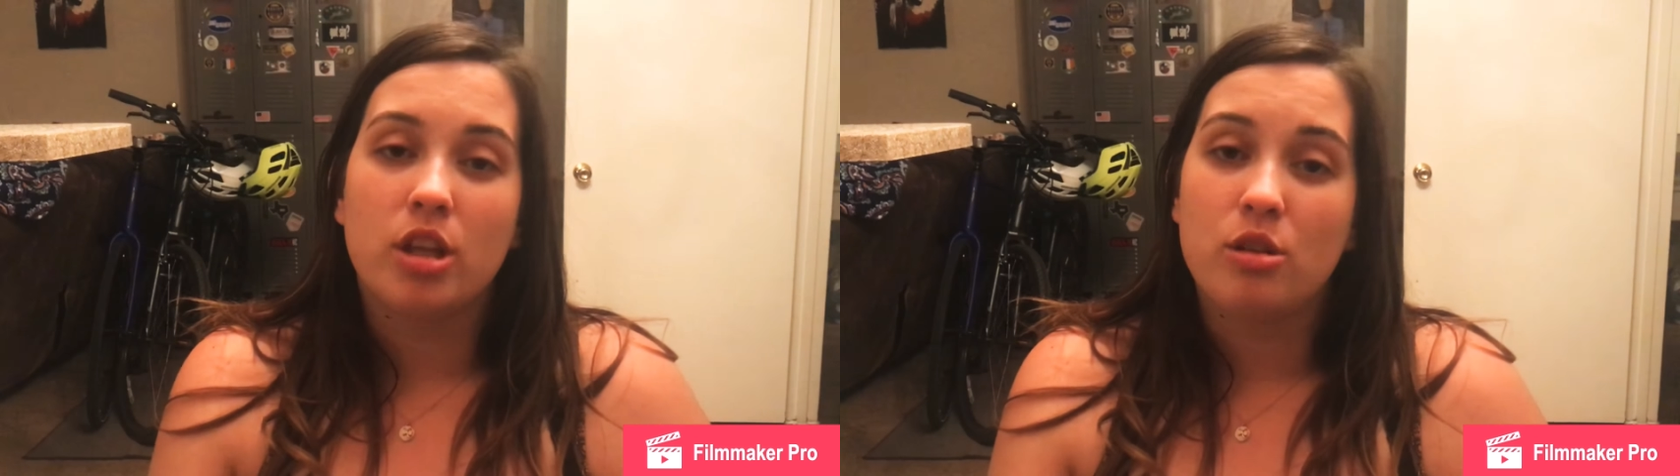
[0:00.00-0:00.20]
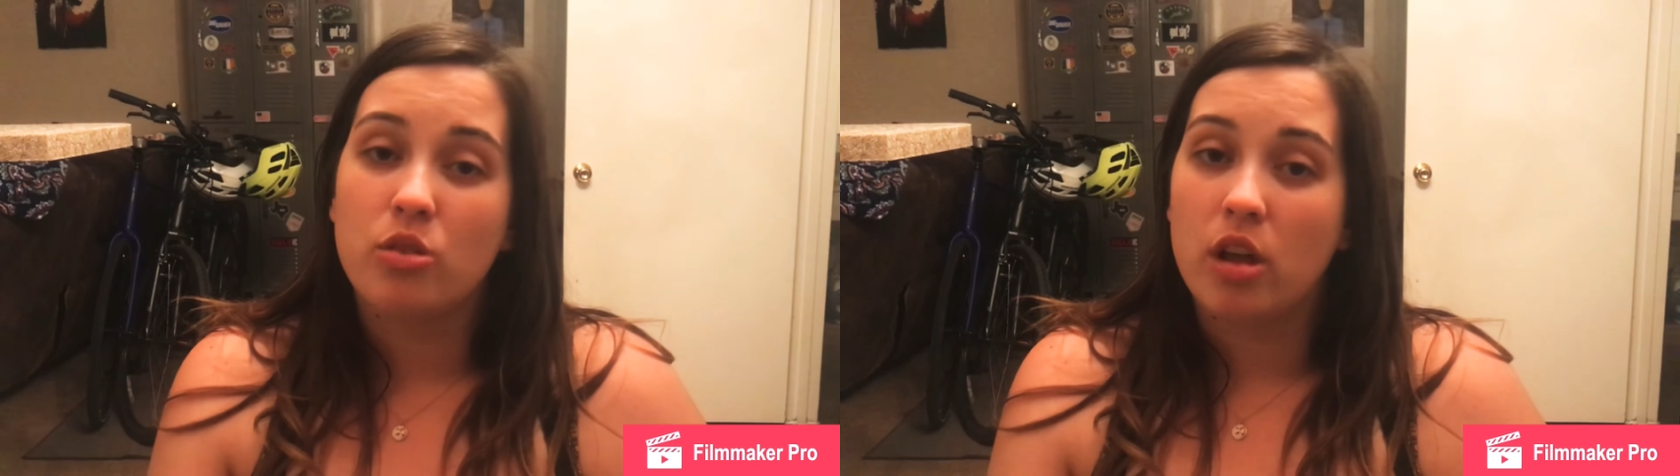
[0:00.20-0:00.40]

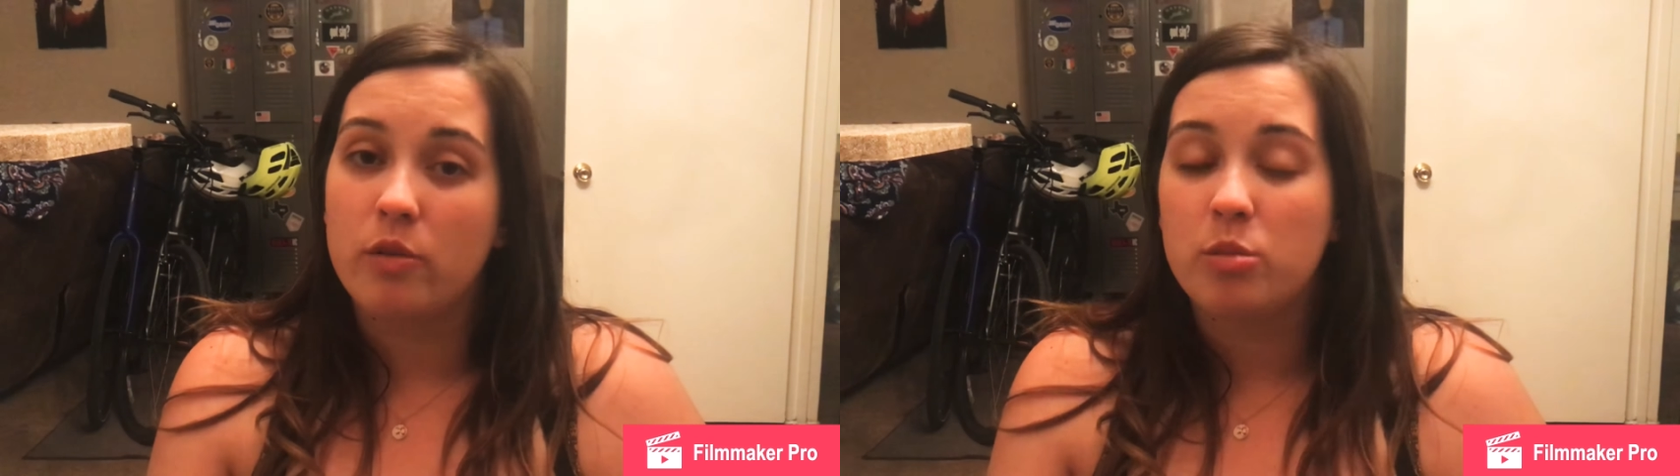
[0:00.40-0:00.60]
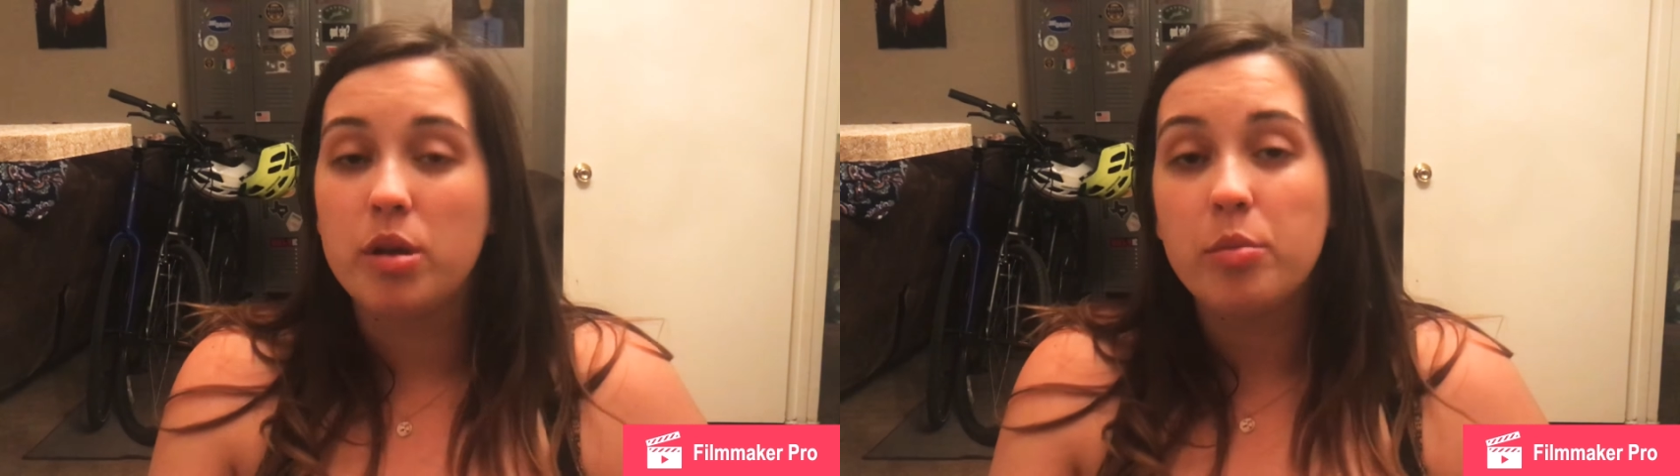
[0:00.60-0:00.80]
that you
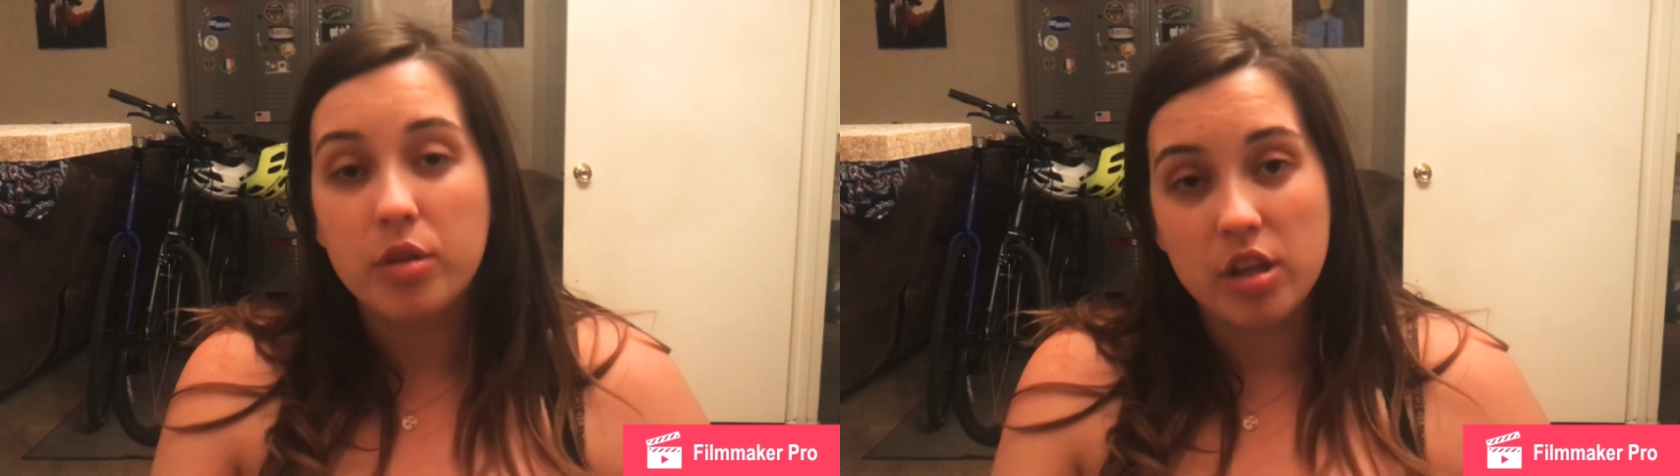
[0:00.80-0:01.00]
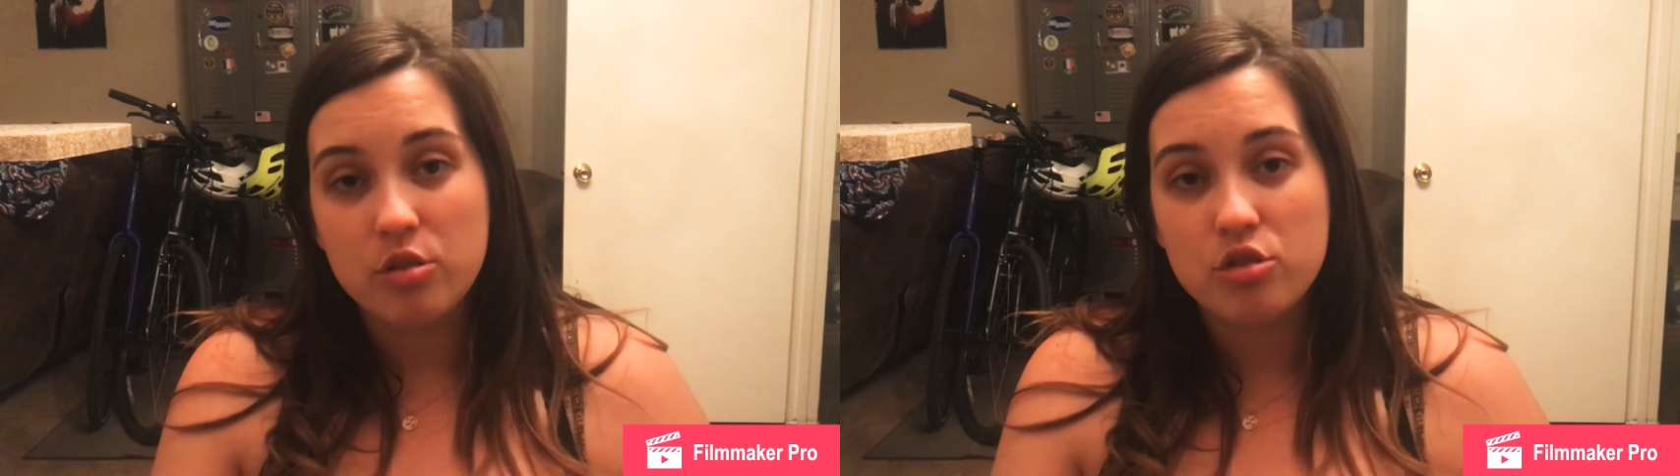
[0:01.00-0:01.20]
love and the
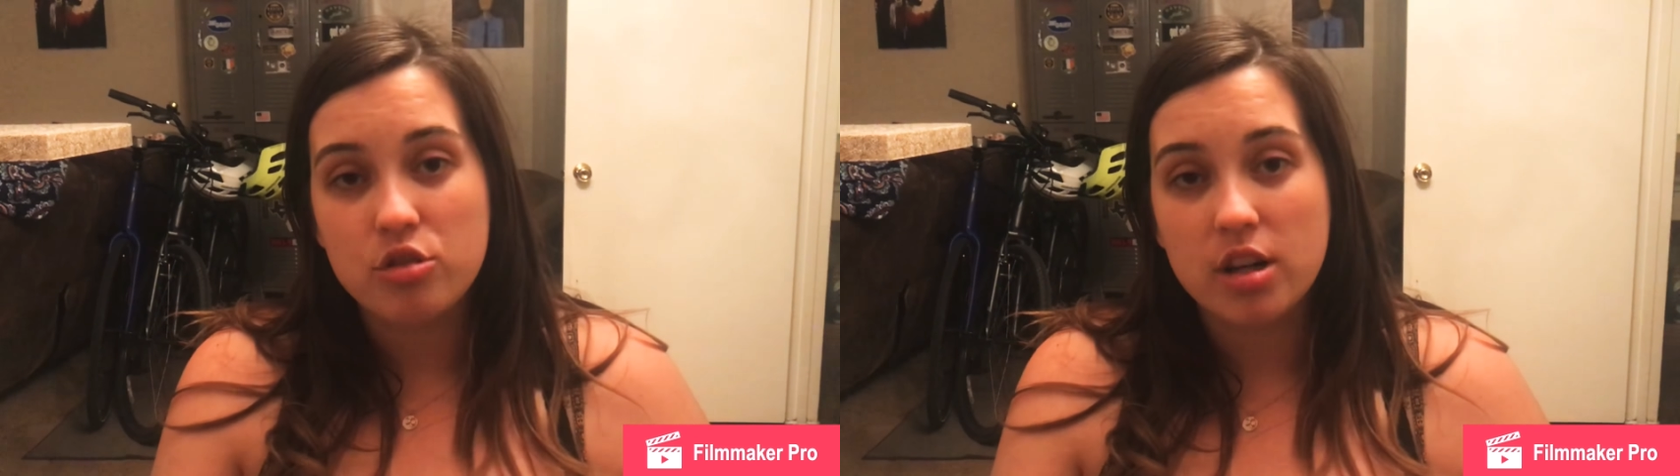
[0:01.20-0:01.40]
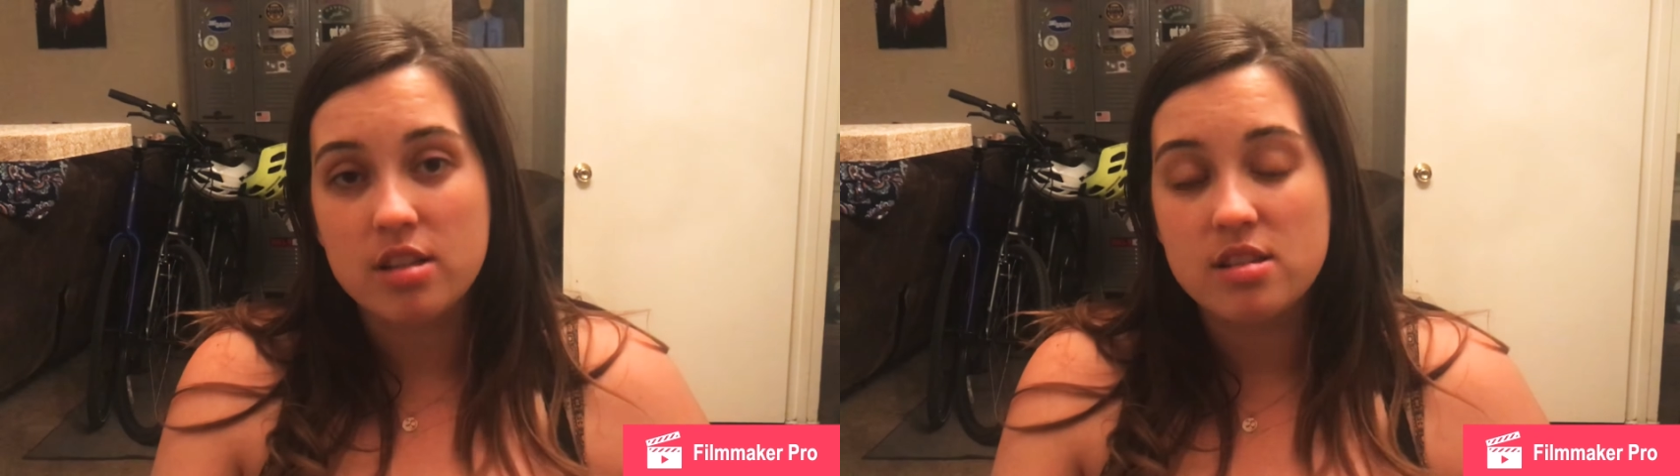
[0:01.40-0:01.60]
people that you
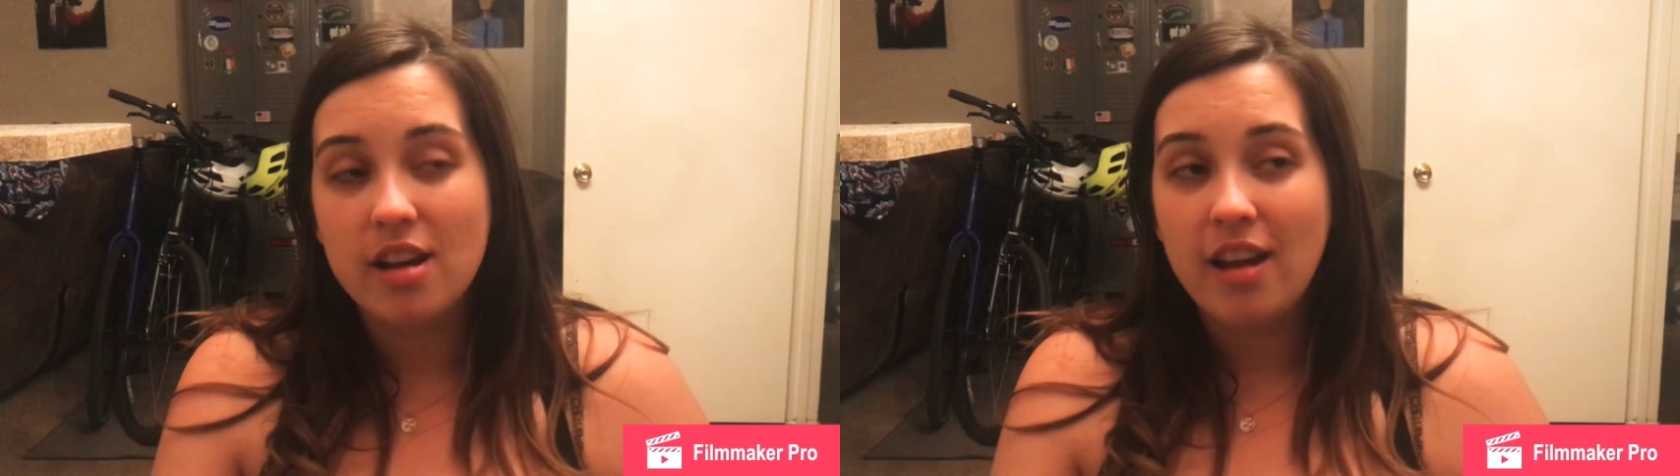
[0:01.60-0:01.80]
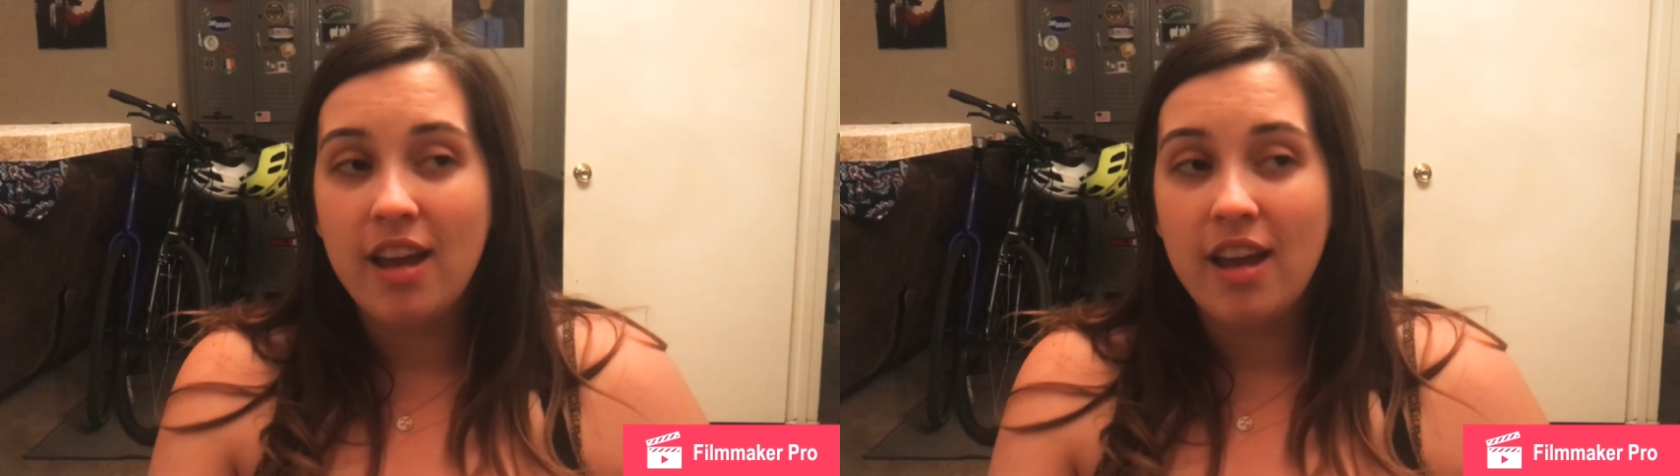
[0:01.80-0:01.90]
trust.